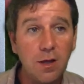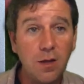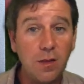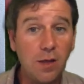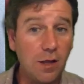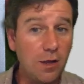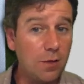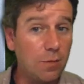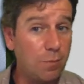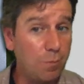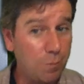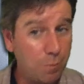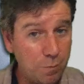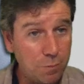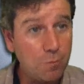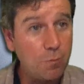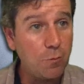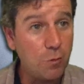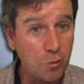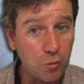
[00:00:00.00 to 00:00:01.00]
That's
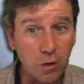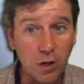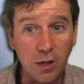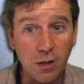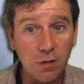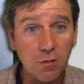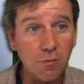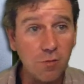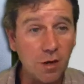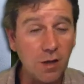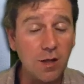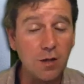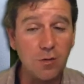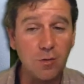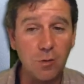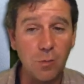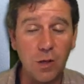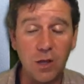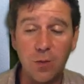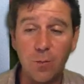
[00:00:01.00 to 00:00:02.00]
great, right? That's
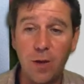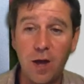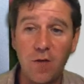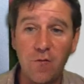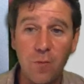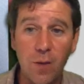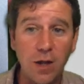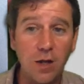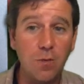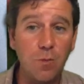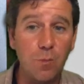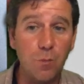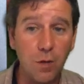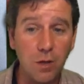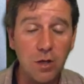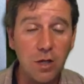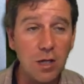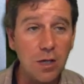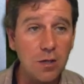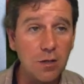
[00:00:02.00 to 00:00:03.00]
going to make the bioinformatics
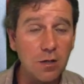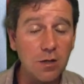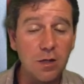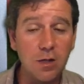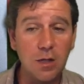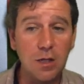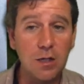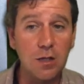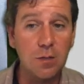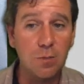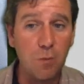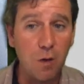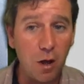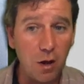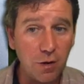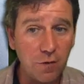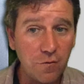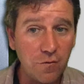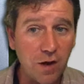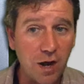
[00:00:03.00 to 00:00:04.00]
much easier than these
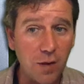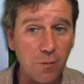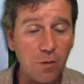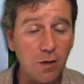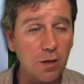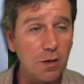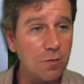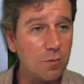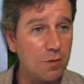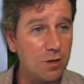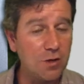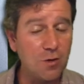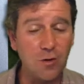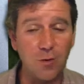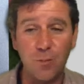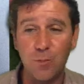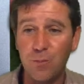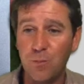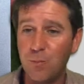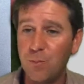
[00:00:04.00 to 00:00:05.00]
smaller fragments when you go
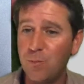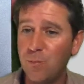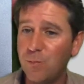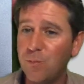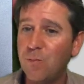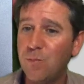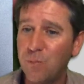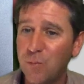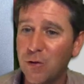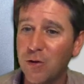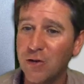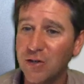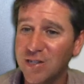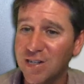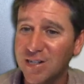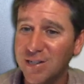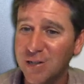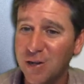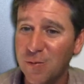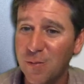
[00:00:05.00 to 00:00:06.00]
to put your
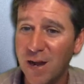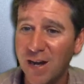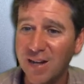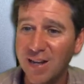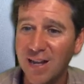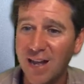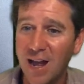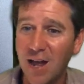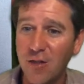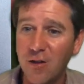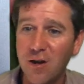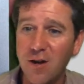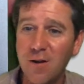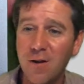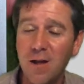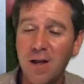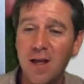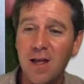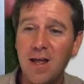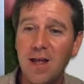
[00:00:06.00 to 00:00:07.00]
jigsaw back together.
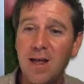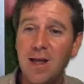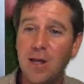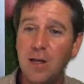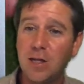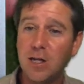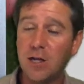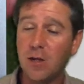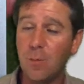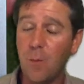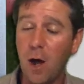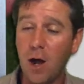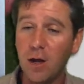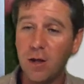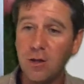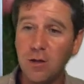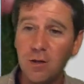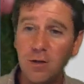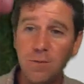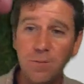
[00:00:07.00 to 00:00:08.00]
Single
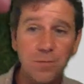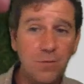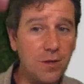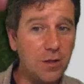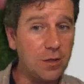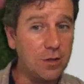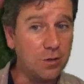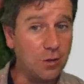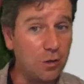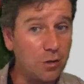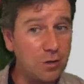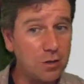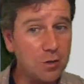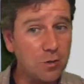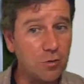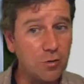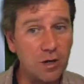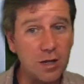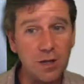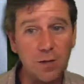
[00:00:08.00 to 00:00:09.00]
molecule, this is also
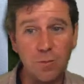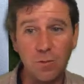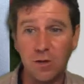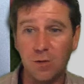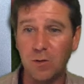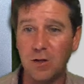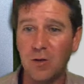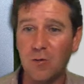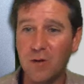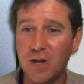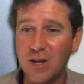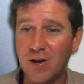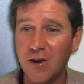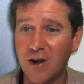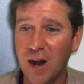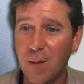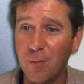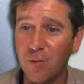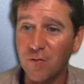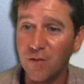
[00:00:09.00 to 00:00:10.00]
great because we don't need
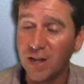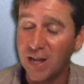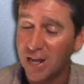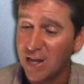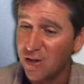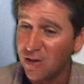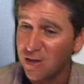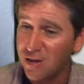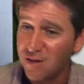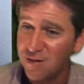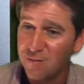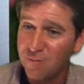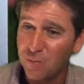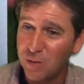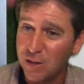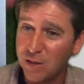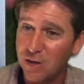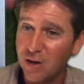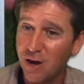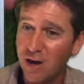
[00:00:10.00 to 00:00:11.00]
our amplification,
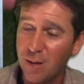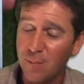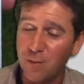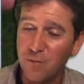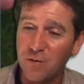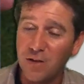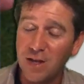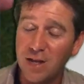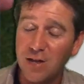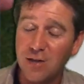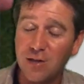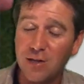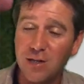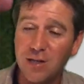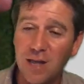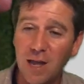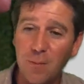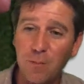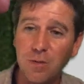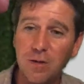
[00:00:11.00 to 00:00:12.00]
PCR amplification
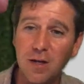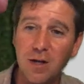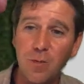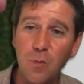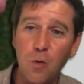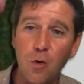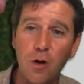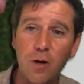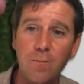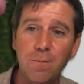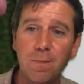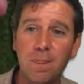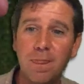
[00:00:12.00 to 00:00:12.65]
steps anymore.